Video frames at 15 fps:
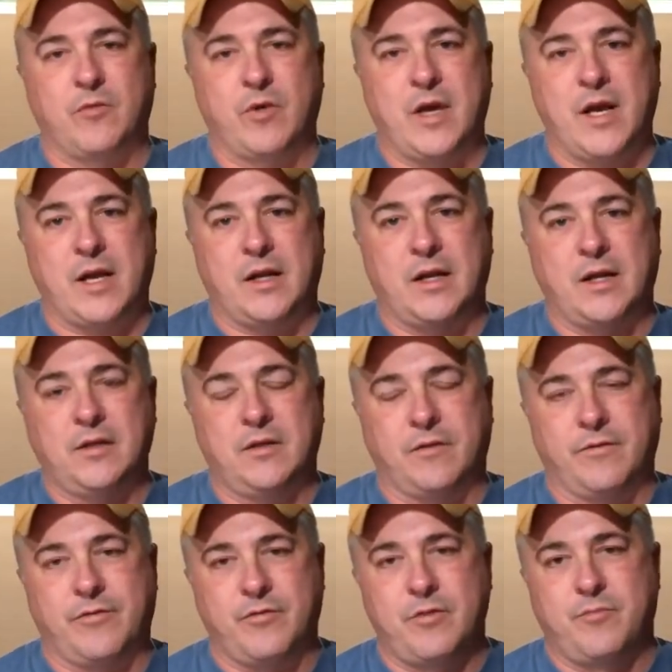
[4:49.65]
We had
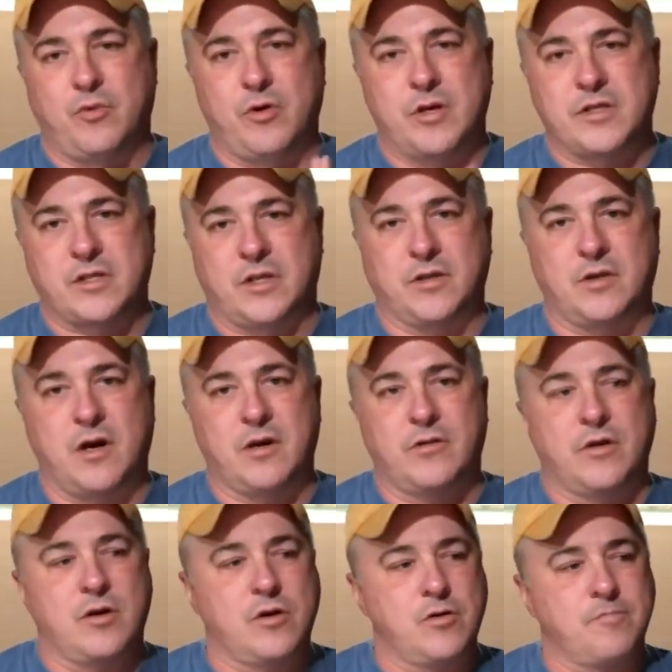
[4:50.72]
3 boys and a
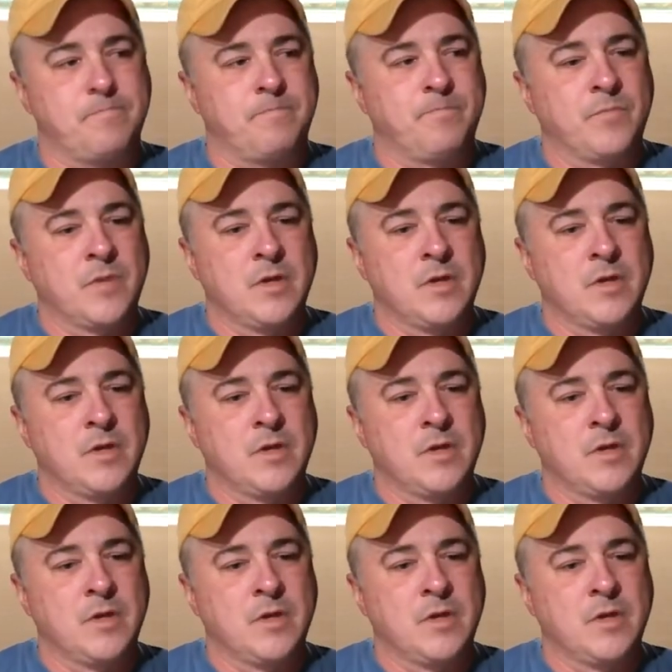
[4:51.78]
daughter at home.